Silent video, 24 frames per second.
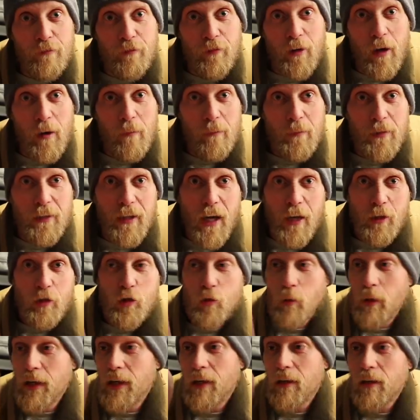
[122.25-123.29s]
from
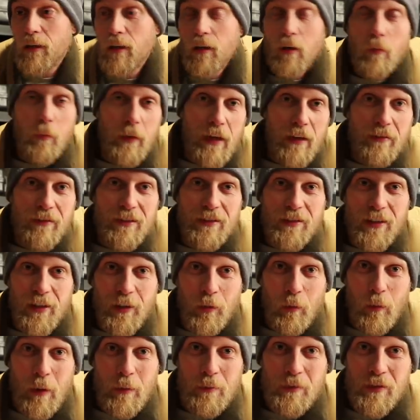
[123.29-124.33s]
Dutchware. We have these on
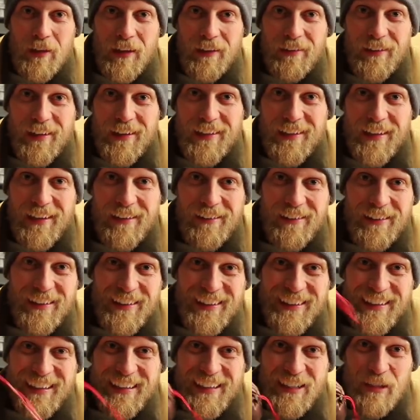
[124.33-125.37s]
our website right now,
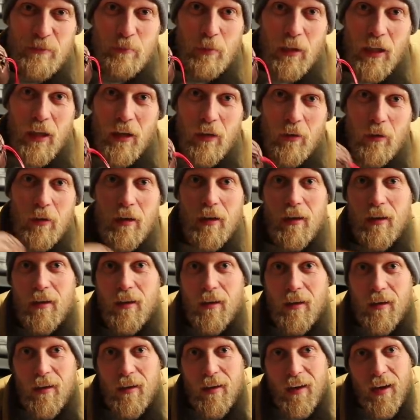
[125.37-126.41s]
links below.
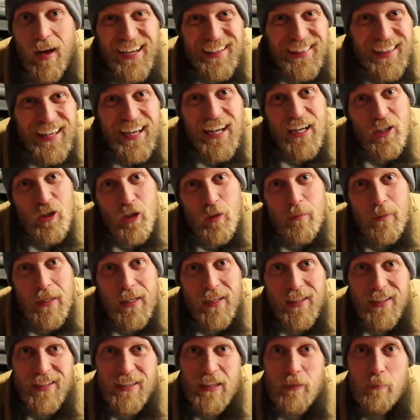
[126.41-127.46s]
I think I should be
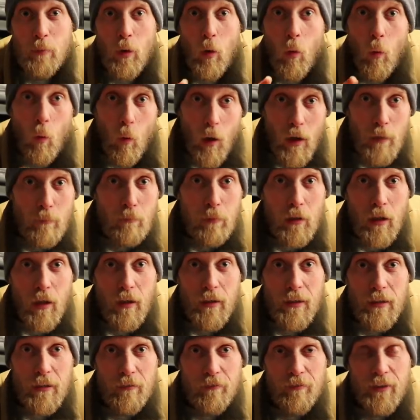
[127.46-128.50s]
able to at least put one
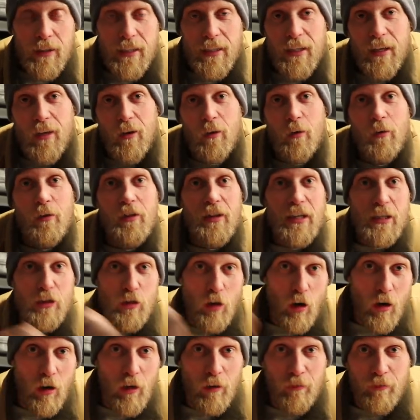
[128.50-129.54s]
plug in the video. These
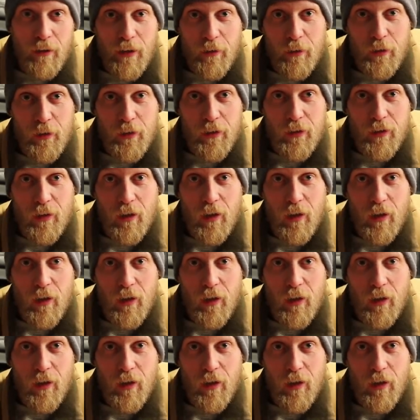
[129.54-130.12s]
are very good